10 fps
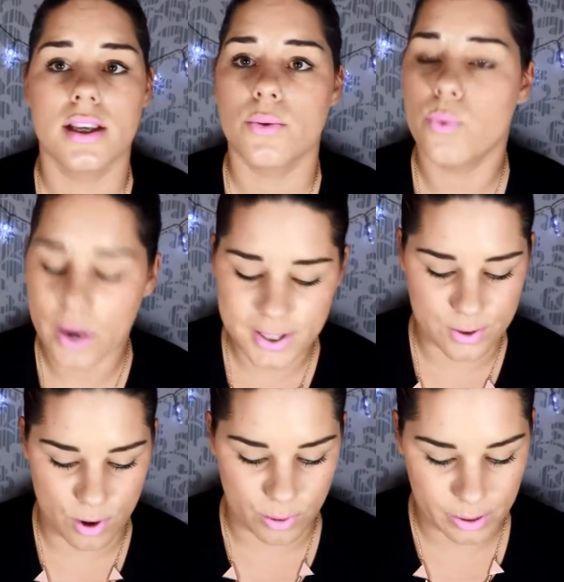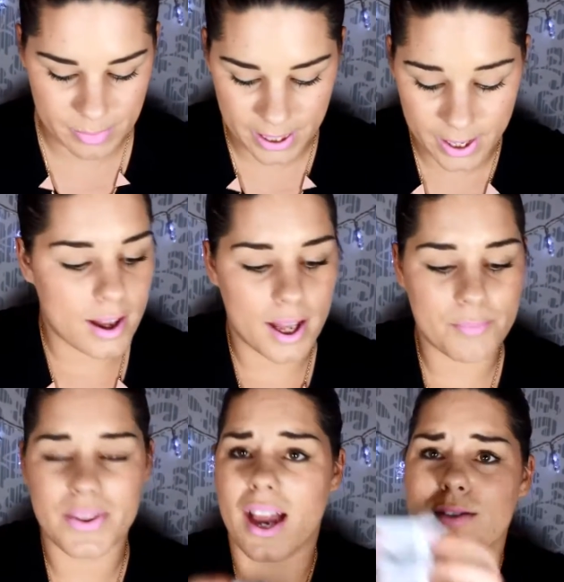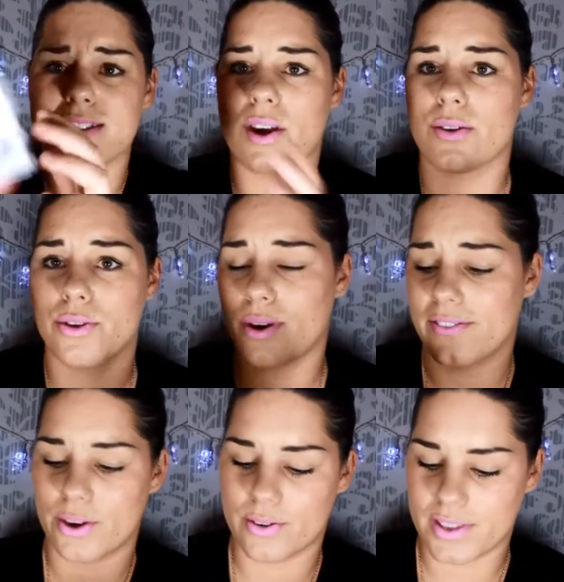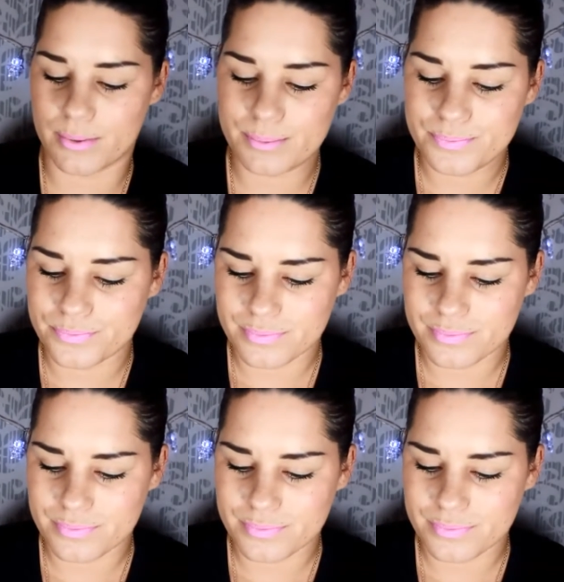What is wrong with me? Yeah, I'll just go through a few of them.